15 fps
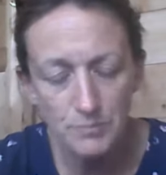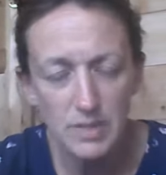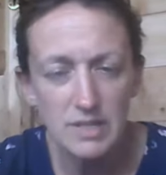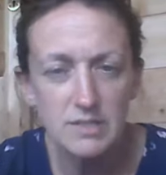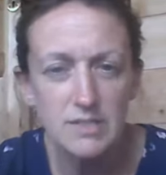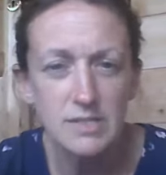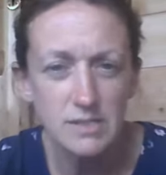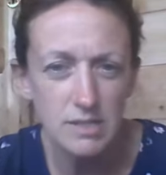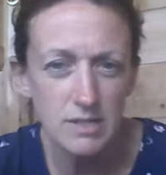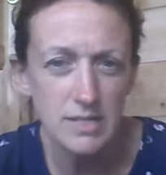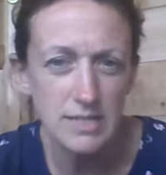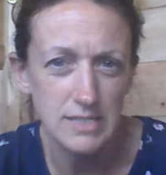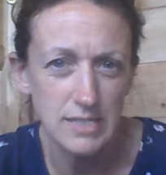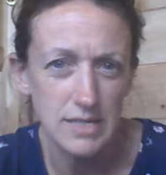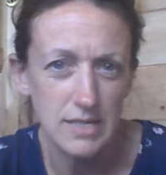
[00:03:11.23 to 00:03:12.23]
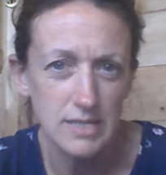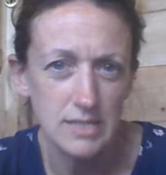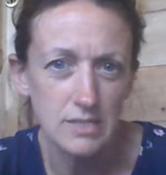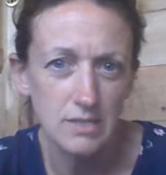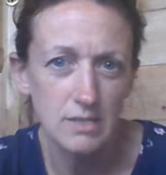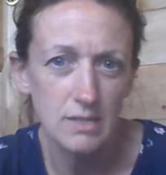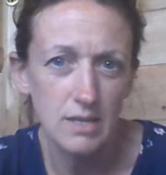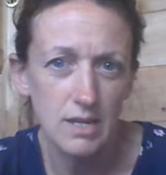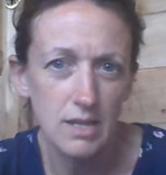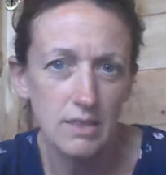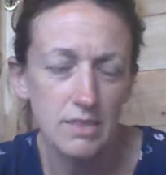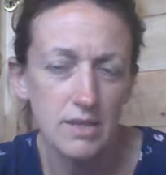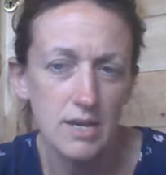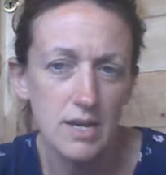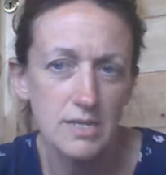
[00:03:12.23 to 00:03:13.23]
decided
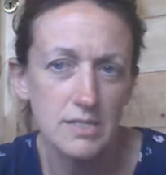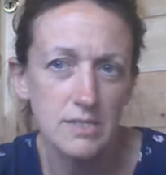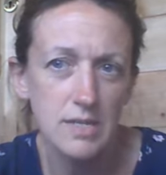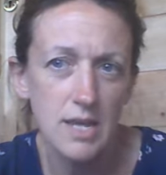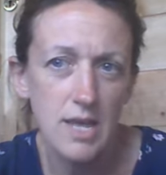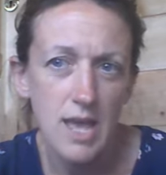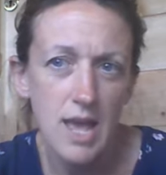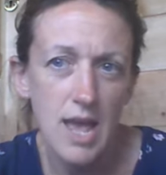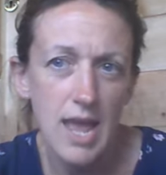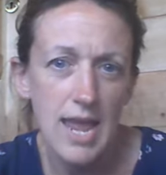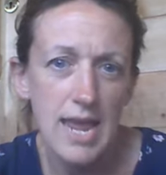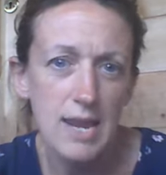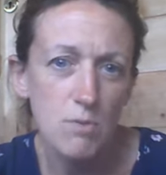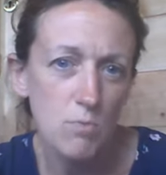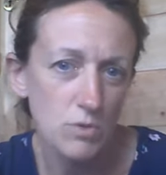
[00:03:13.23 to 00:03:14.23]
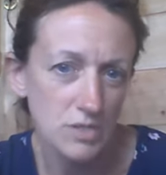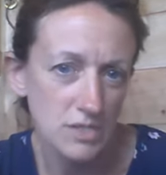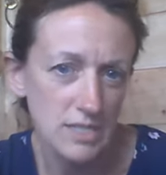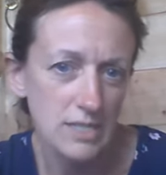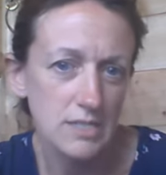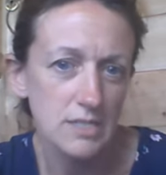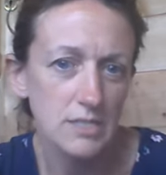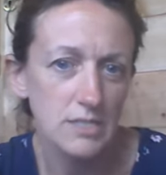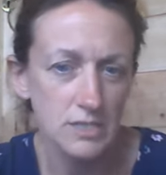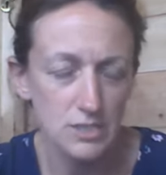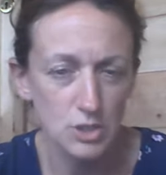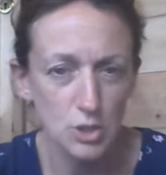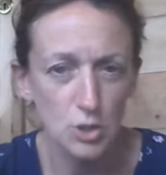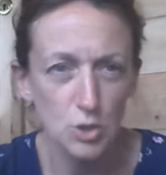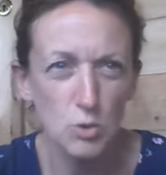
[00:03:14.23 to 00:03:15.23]
that he wanted
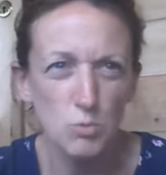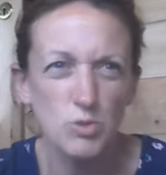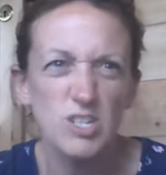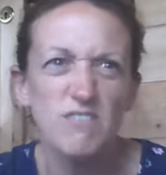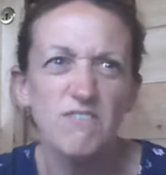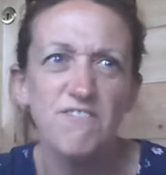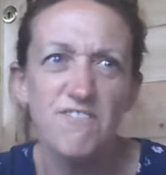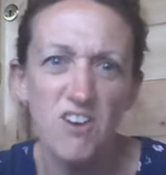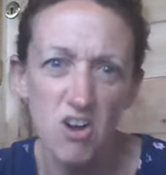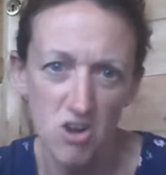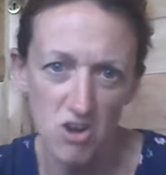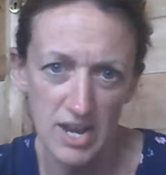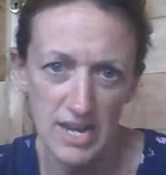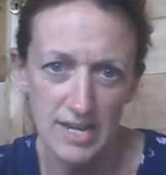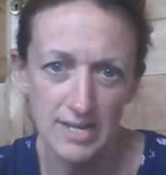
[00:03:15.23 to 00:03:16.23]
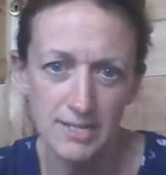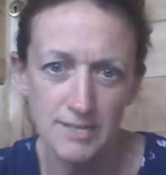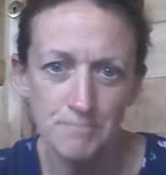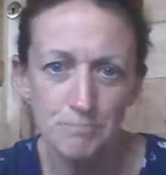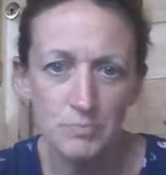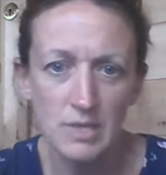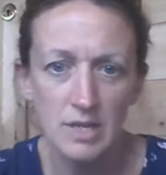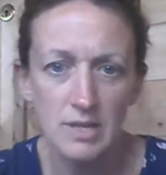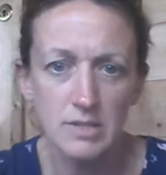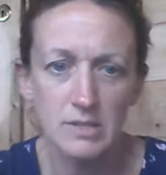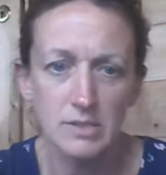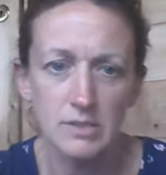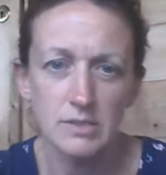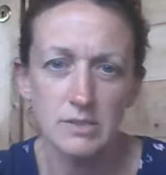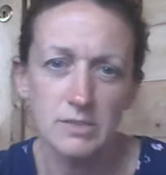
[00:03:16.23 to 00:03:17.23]
to define
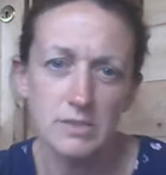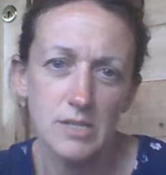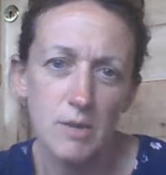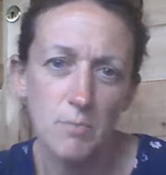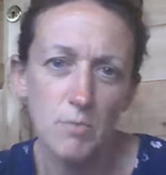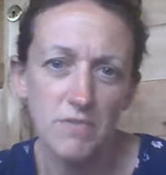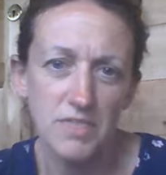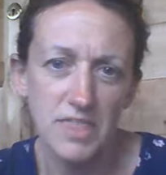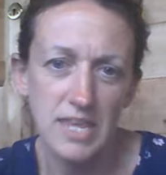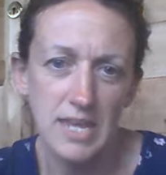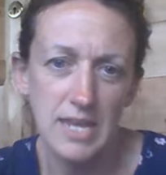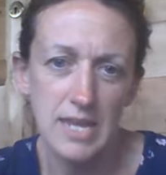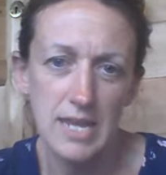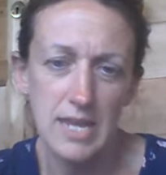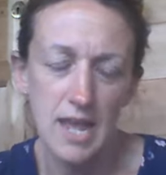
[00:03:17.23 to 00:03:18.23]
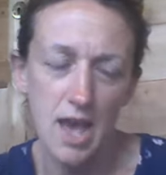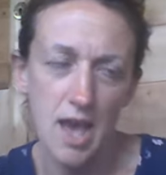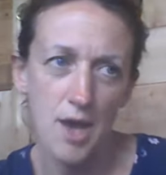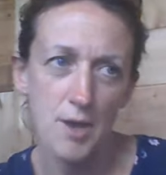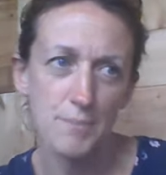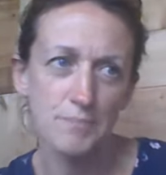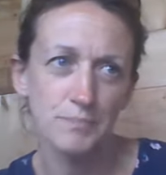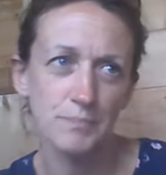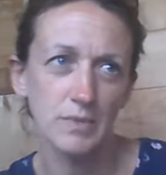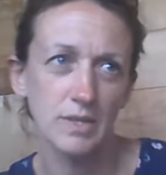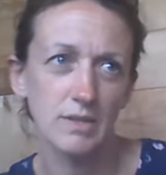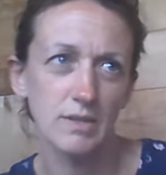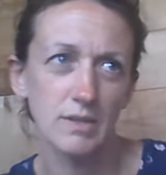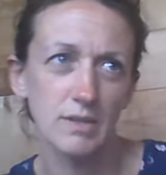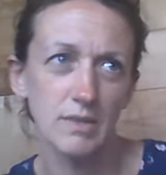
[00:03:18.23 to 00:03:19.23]
some of the
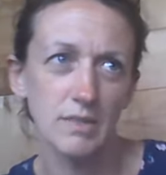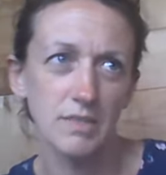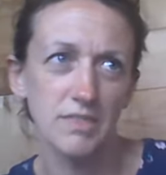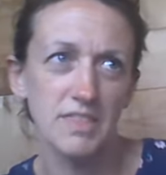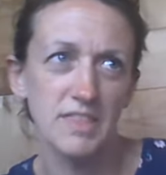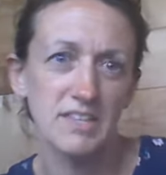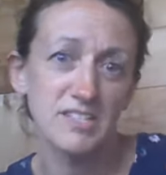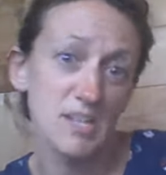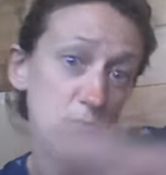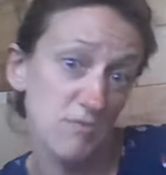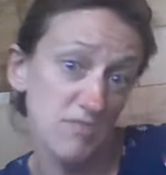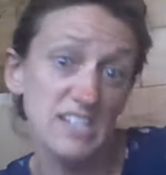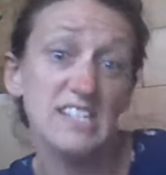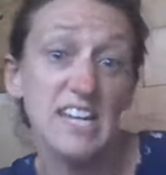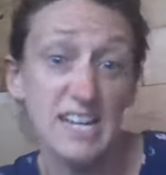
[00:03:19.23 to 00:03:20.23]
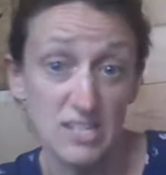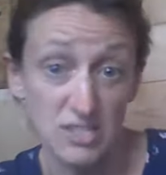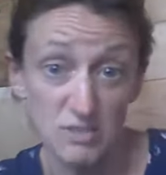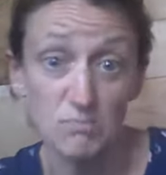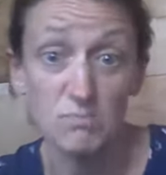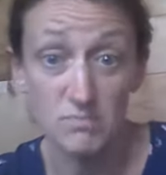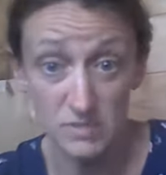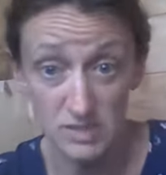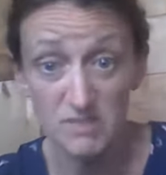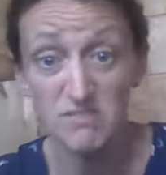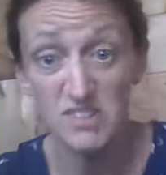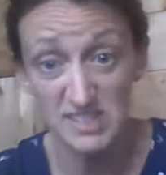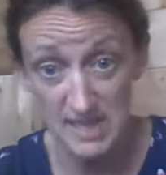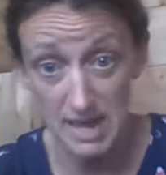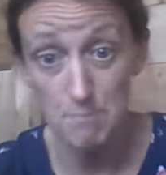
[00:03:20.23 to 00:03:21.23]
some of his kingdom, some of
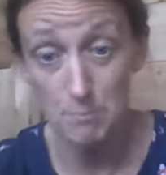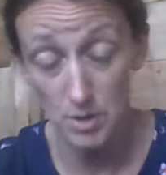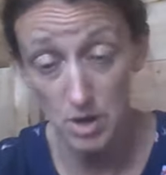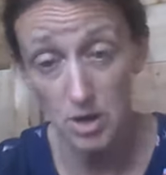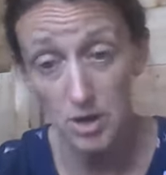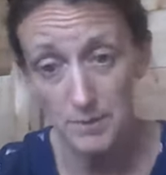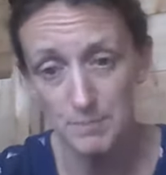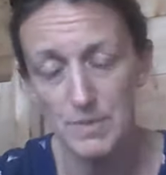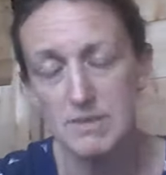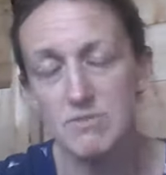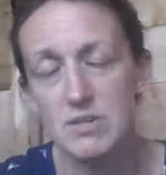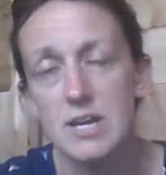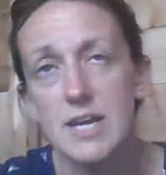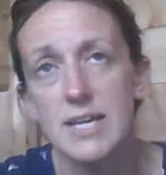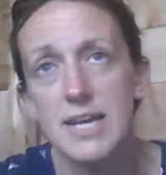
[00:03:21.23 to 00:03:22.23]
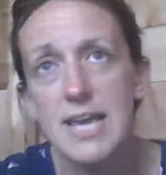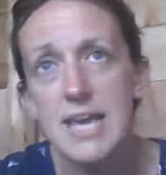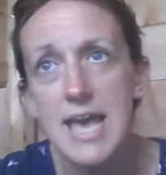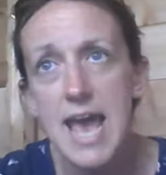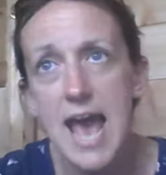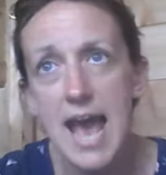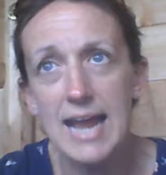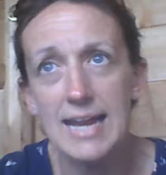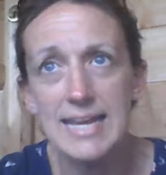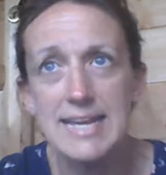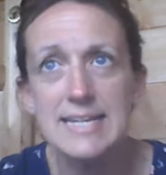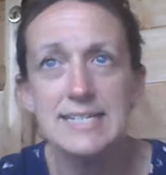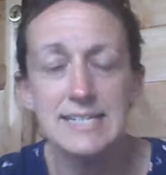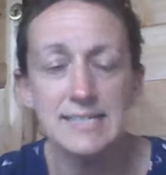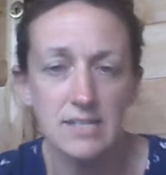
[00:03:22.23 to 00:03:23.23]
his empire, if you like. And he
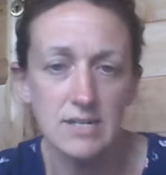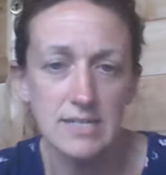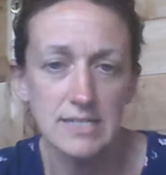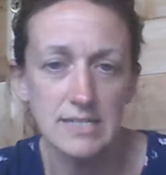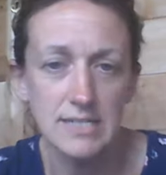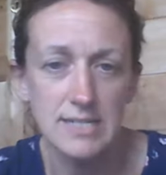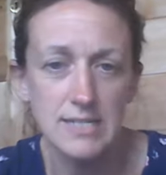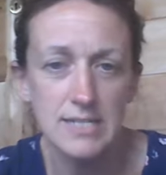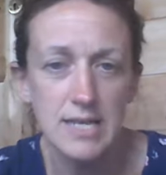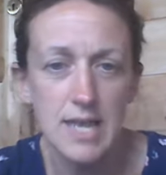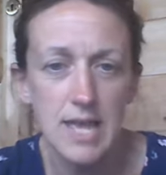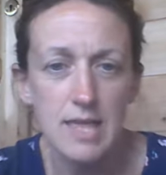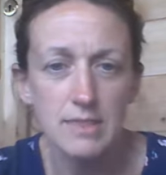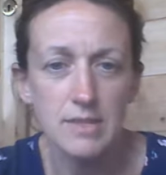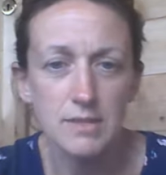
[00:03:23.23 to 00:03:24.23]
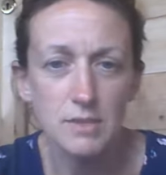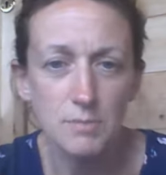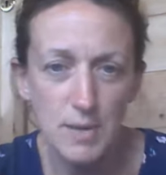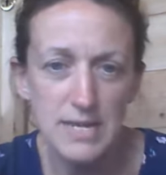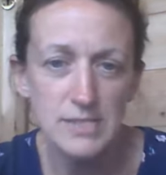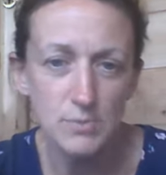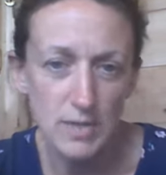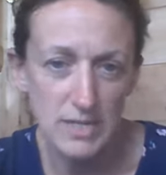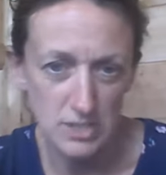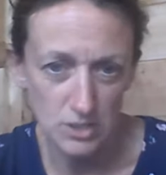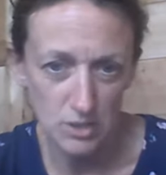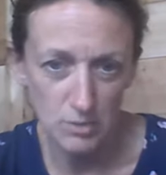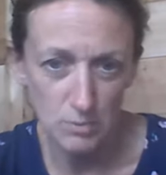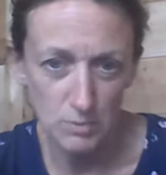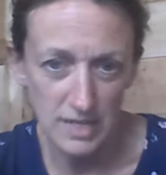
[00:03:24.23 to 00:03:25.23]
decided that the best way to
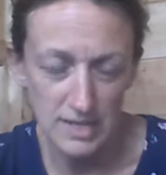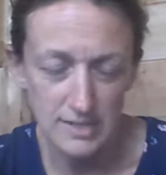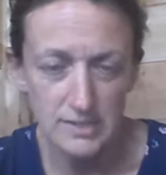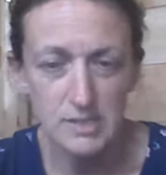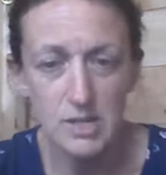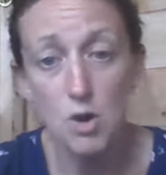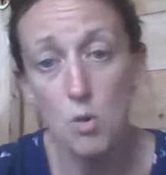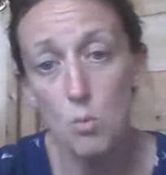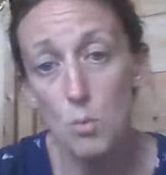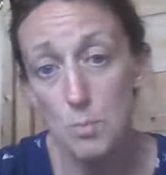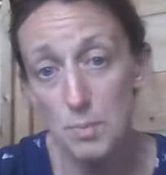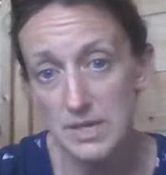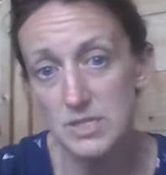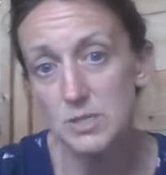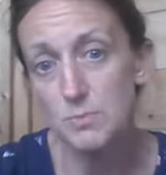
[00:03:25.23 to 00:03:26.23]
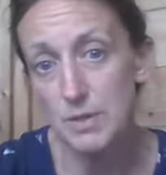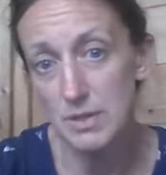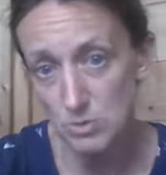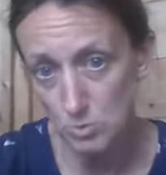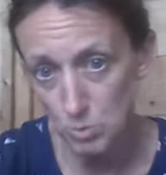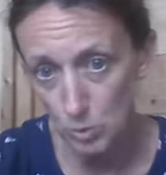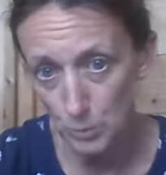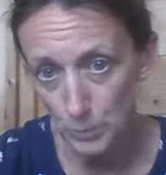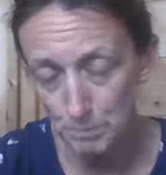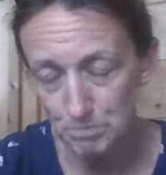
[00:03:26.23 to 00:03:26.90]
deal with this would be to build a wall.